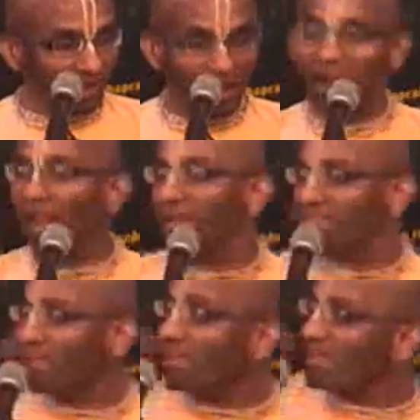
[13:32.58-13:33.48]
And
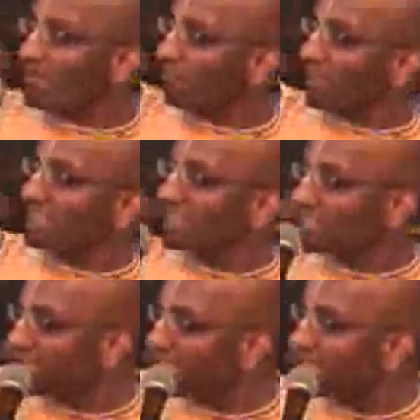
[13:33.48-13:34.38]
then by
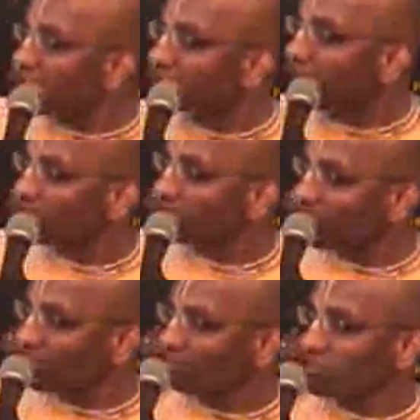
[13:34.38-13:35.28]
seeing
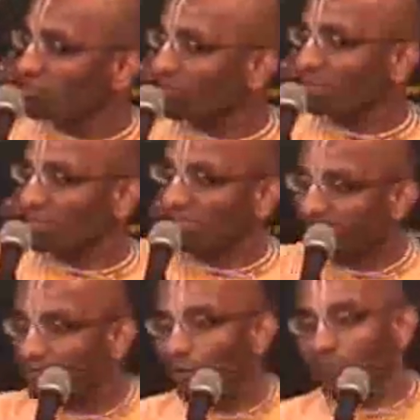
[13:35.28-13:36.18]
something which is very
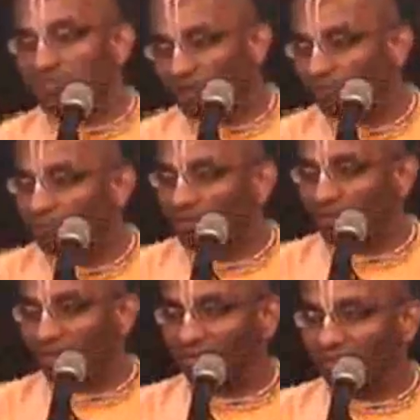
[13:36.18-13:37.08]
easily
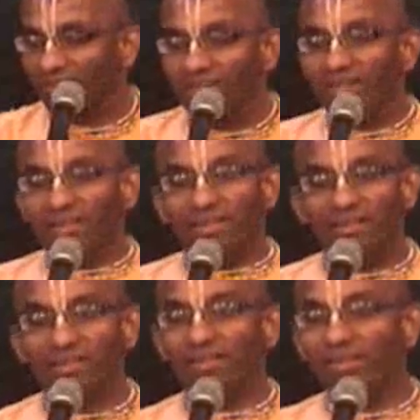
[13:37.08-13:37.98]
observable,
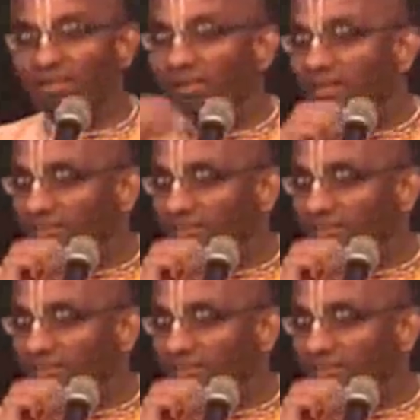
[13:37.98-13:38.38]
he